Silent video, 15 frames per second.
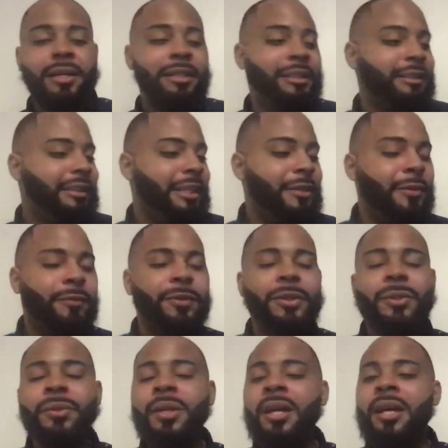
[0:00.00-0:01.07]

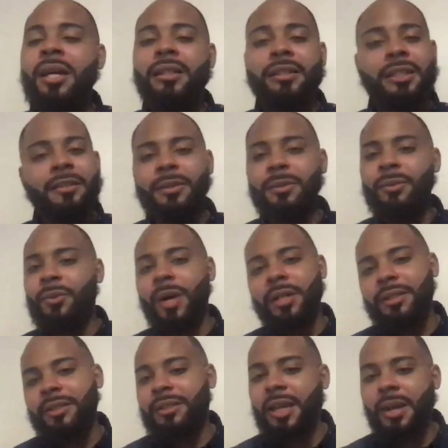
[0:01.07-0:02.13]
interview, leave some
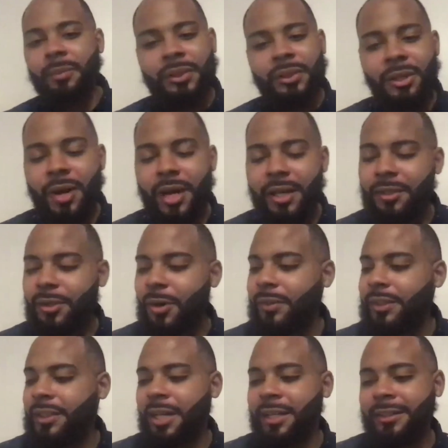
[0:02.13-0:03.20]
questions down below. I can
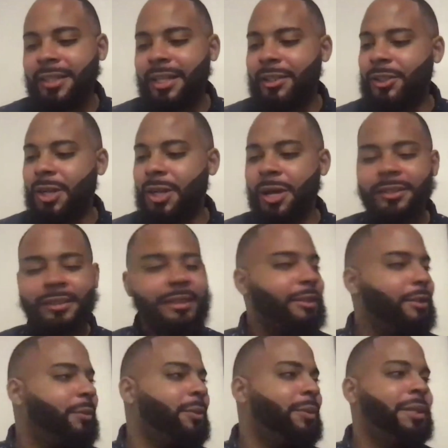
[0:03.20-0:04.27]
always contact Sean and see
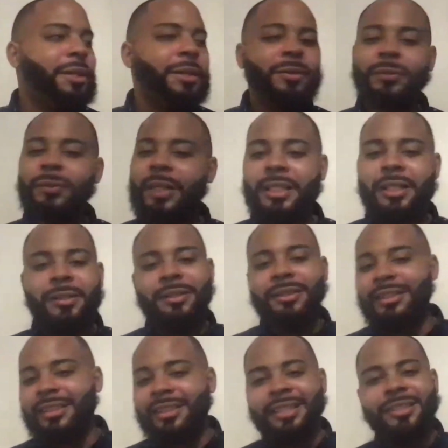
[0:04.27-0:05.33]
what he
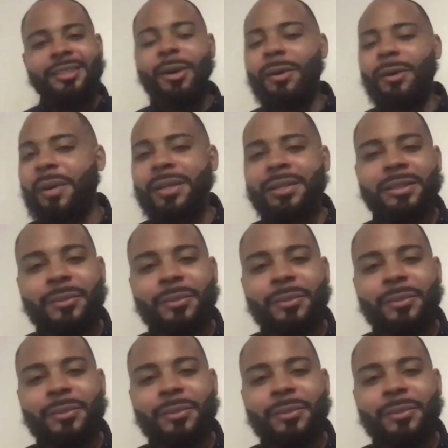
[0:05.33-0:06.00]
thought about some of the